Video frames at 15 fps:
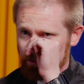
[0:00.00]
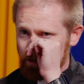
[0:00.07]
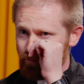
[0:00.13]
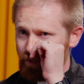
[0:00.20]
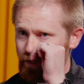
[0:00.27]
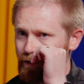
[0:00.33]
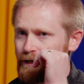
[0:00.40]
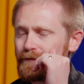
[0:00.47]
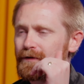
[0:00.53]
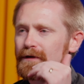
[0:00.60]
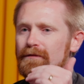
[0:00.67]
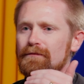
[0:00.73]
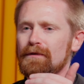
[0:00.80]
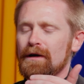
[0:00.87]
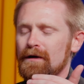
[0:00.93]
I mean,
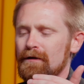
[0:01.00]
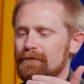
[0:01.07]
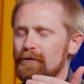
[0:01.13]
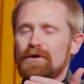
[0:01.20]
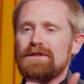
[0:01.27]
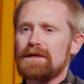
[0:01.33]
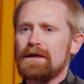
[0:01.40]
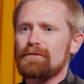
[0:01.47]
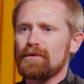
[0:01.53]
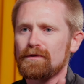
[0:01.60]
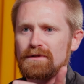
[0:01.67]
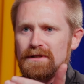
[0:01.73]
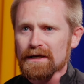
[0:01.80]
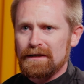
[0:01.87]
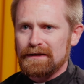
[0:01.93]
even, uh, for example,
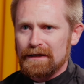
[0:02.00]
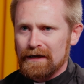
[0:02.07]
St.